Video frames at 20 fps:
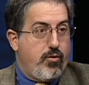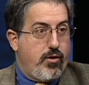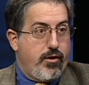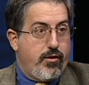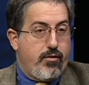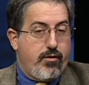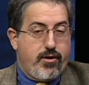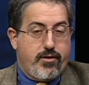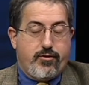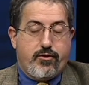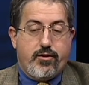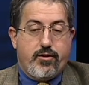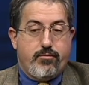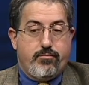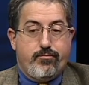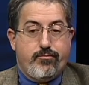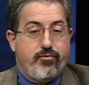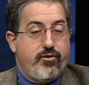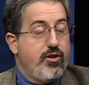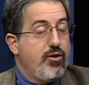whether it's a
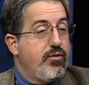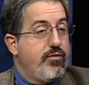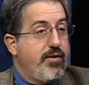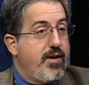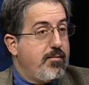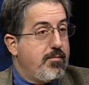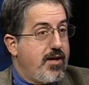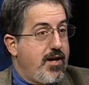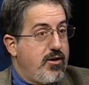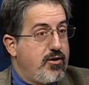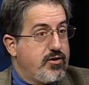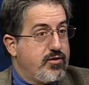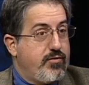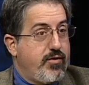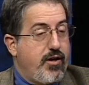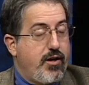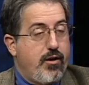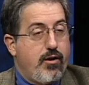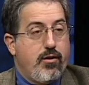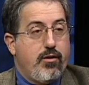single family house
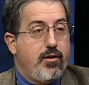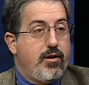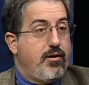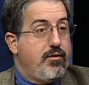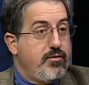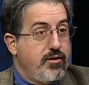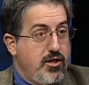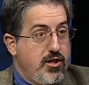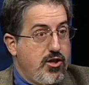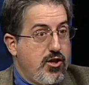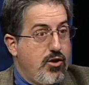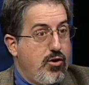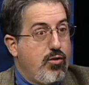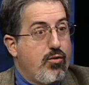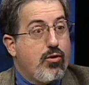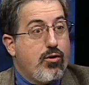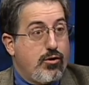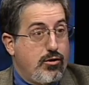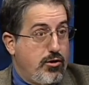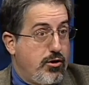fire, El Nino,
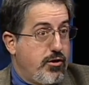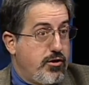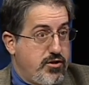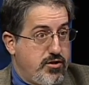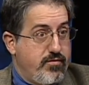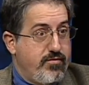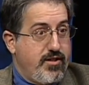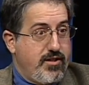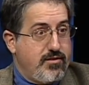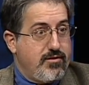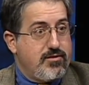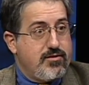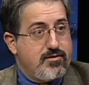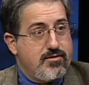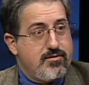or a large event.